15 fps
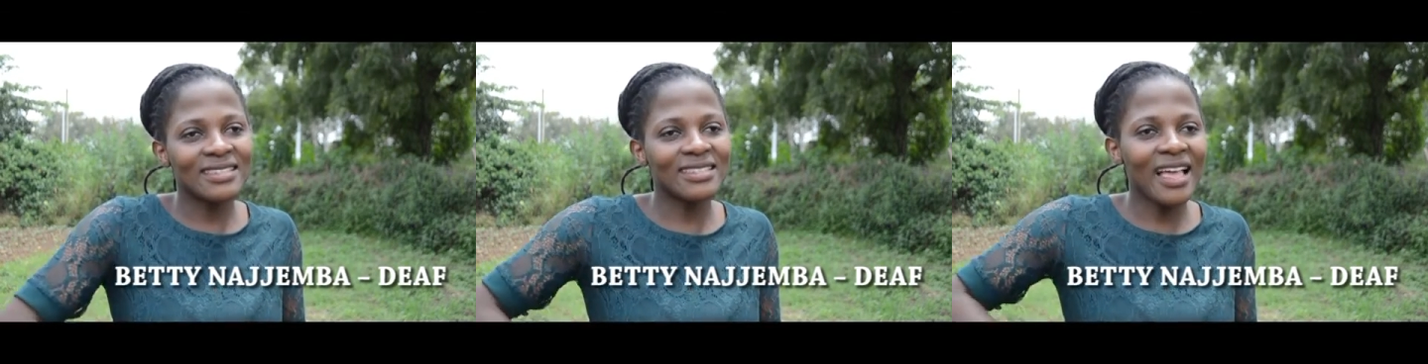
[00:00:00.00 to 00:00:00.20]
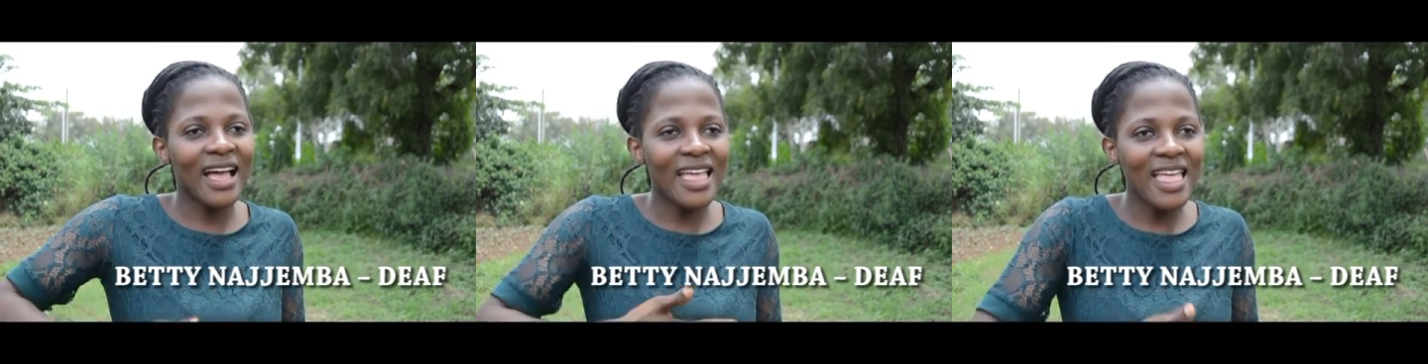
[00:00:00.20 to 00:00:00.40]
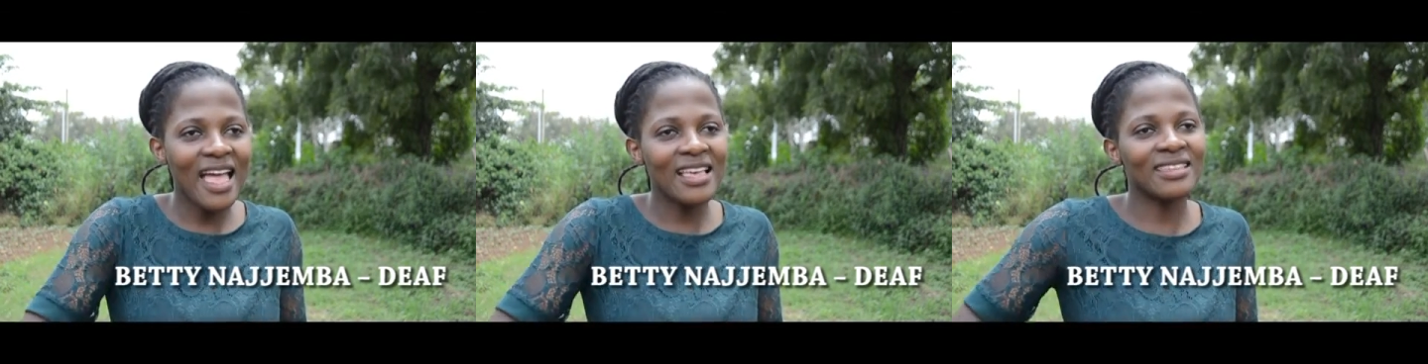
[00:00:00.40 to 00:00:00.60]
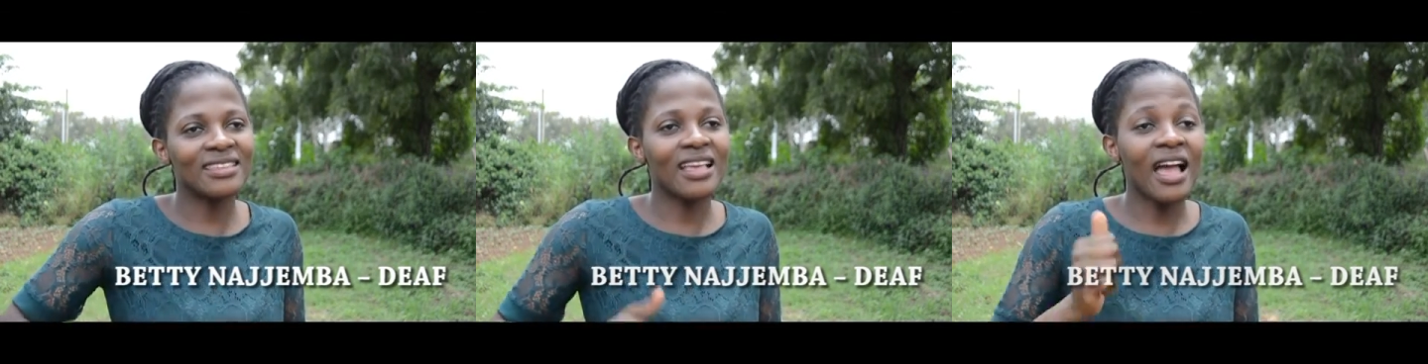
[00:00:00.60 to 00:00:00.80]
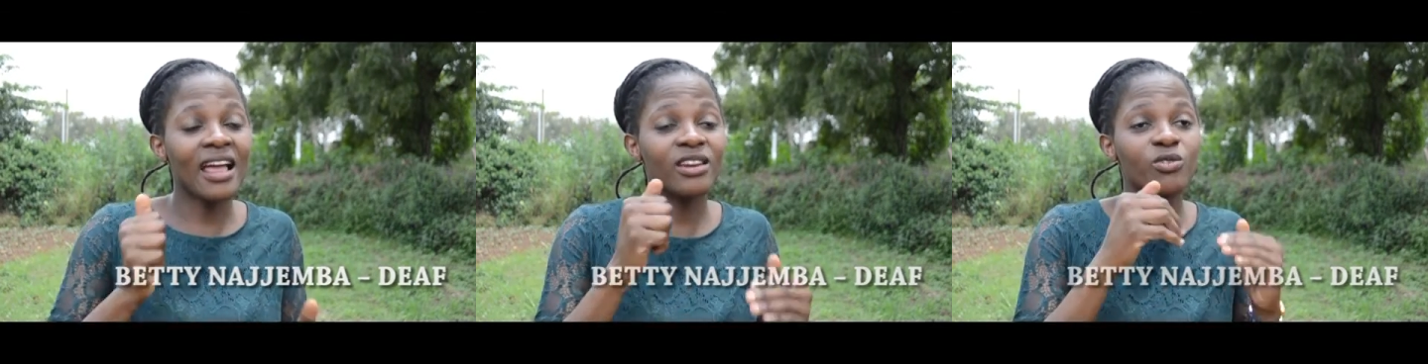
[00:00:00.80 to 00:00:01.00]
And the fact
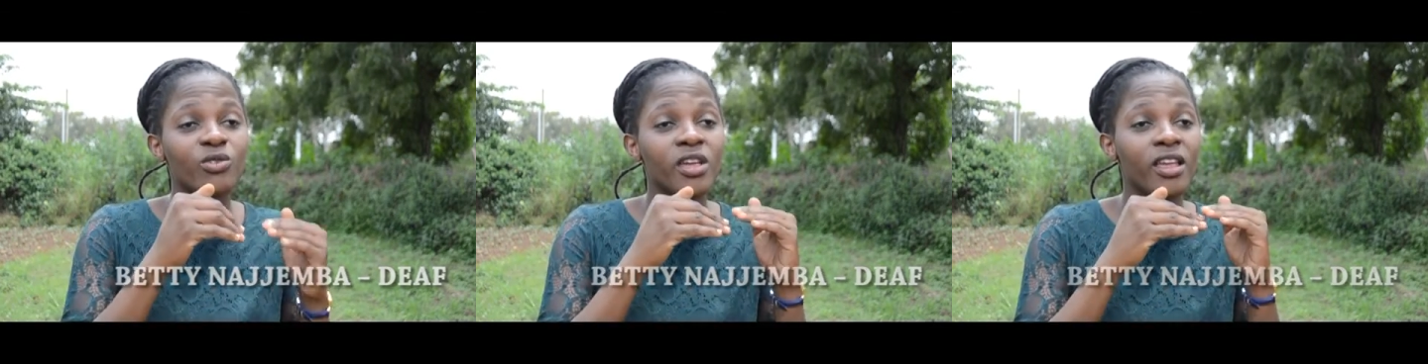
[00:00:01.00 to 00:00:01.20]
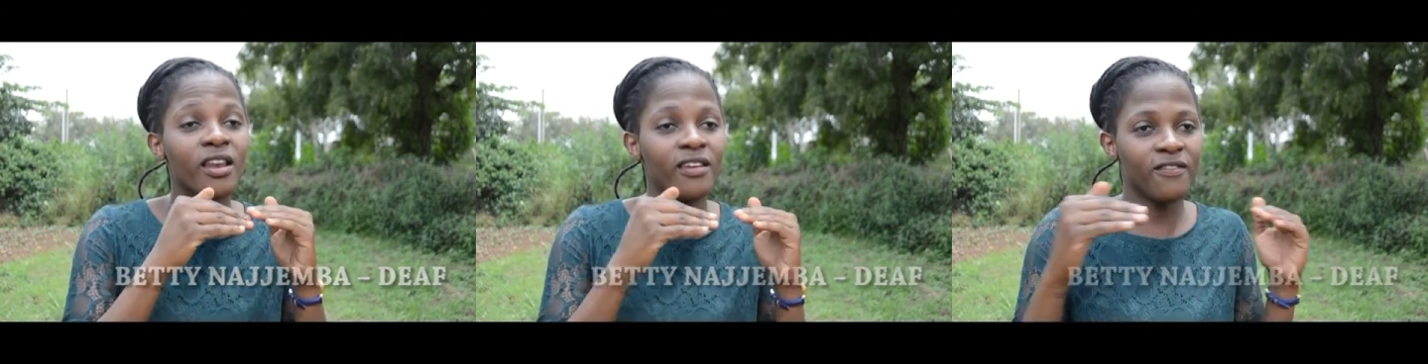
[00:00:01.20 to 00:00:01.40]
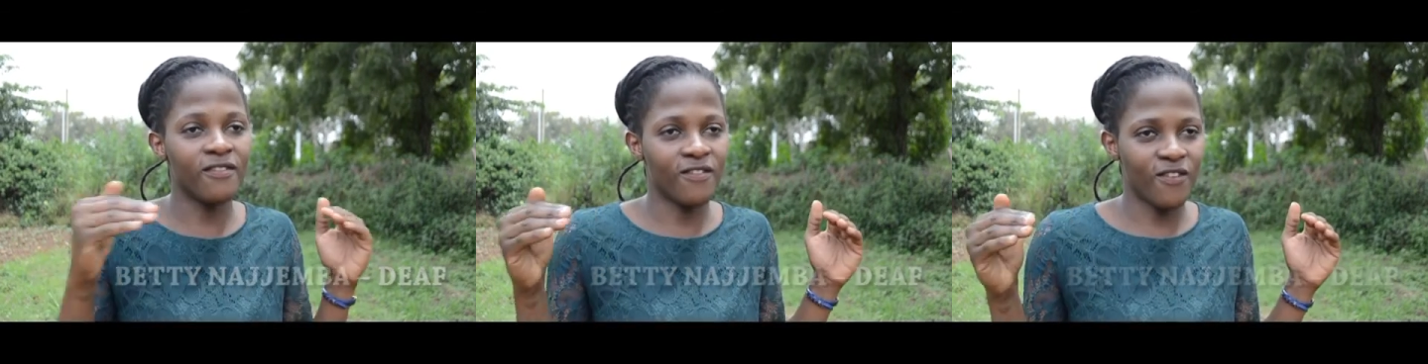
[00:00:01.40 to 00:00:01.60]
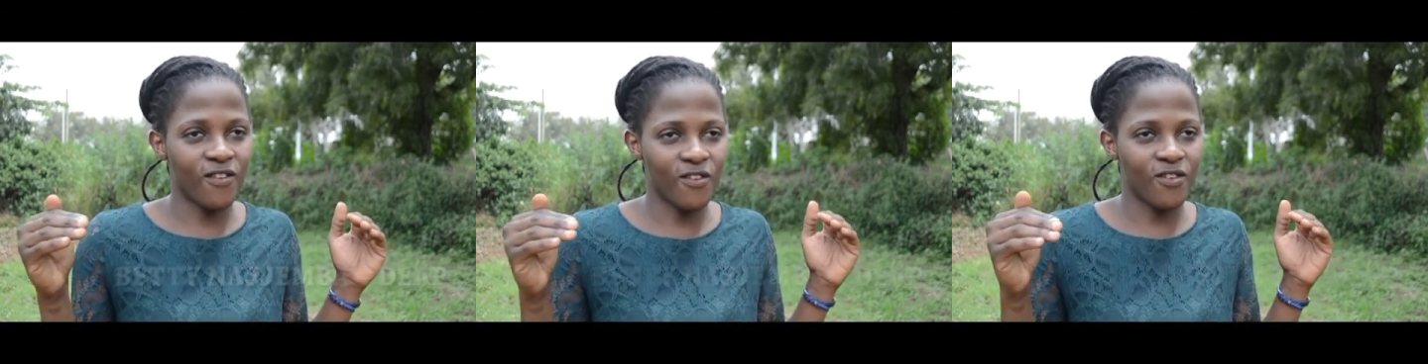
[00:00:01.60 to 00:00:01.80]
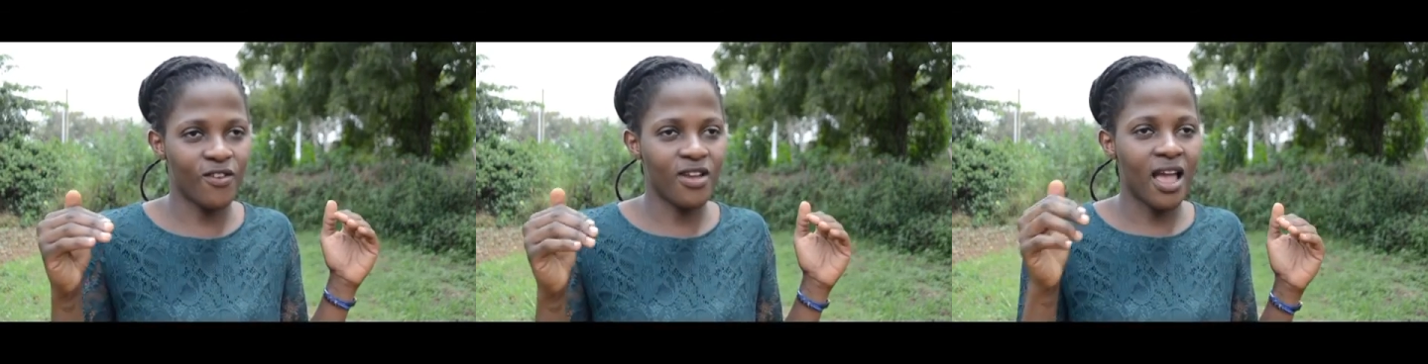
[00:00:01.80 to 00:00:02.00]
that we're learning
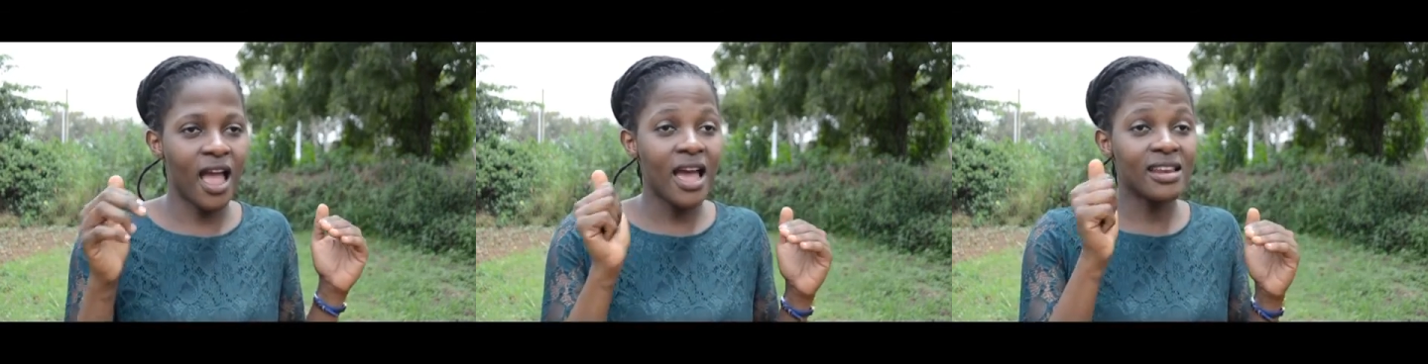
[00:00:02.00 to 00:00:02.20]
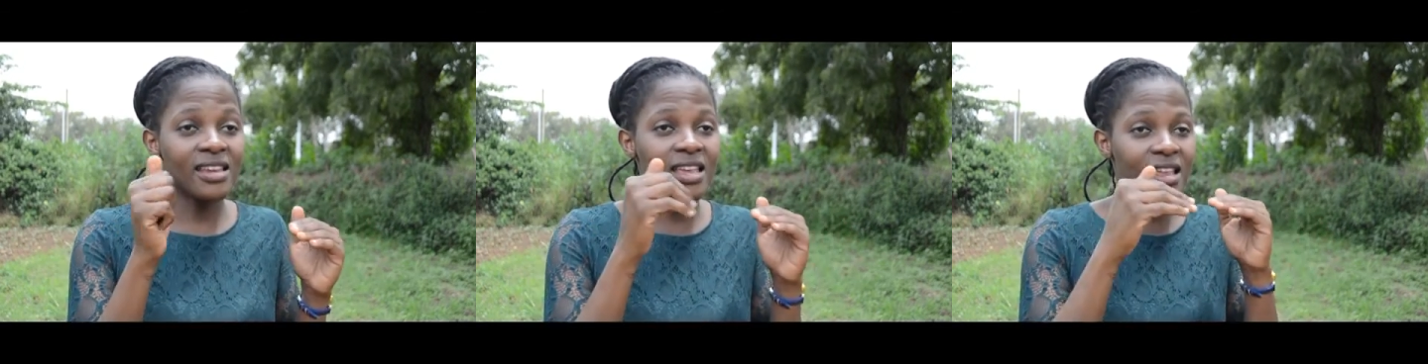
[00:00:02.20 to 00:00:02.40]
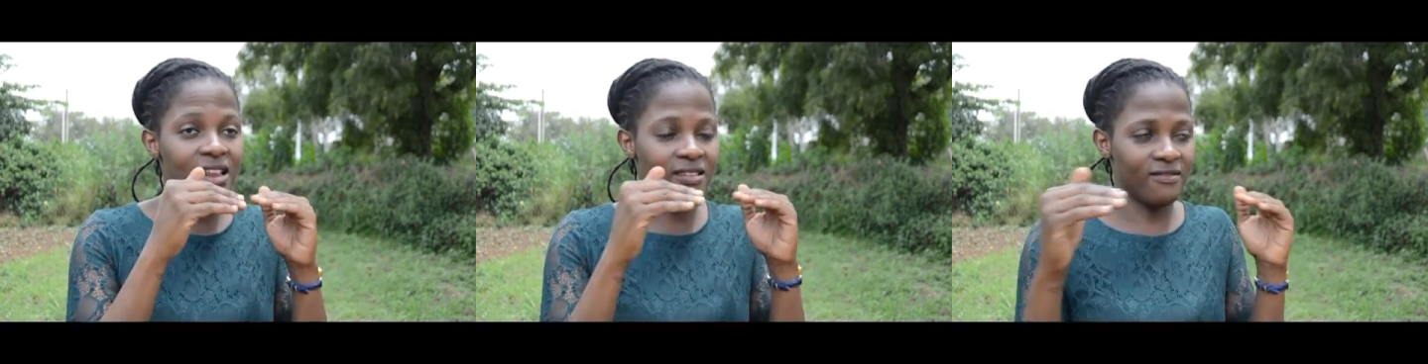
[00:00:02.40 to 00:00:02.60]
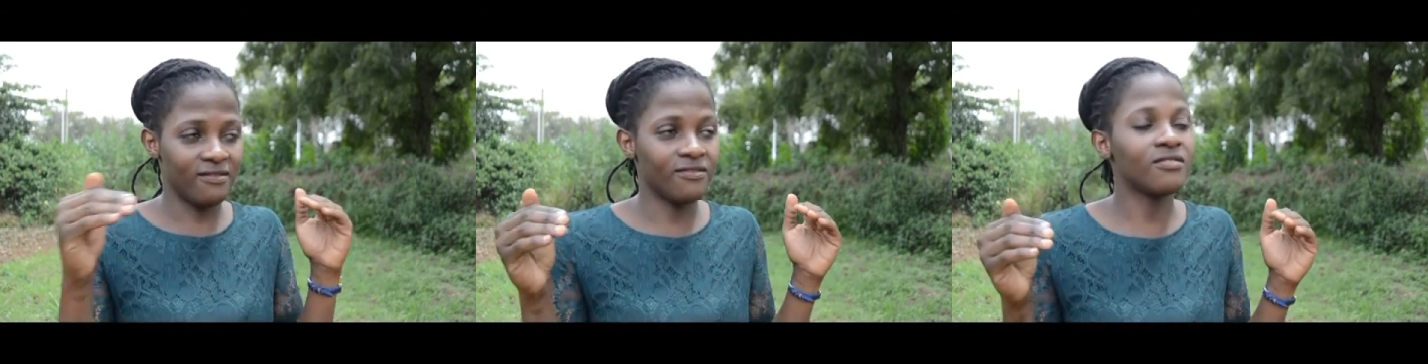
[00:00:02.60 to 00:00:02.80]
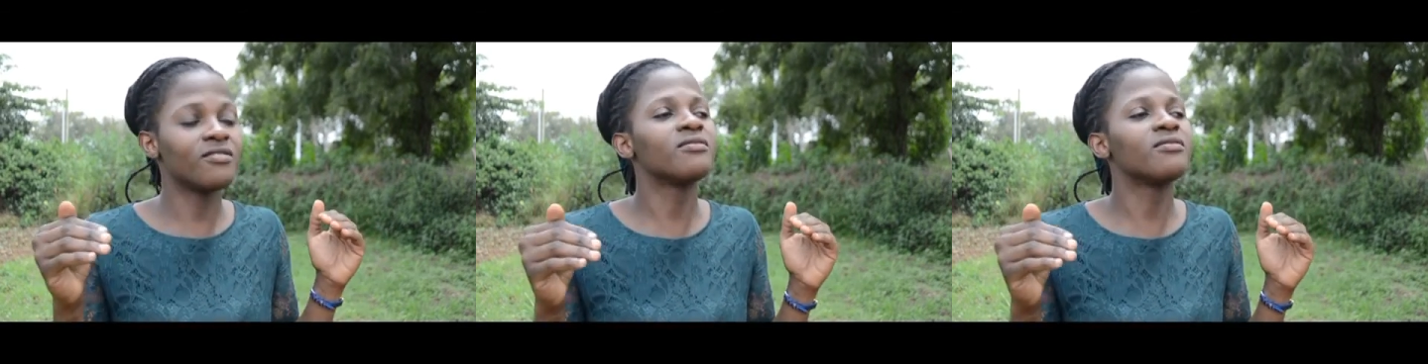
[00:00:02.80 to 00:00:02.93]
sciences in all level.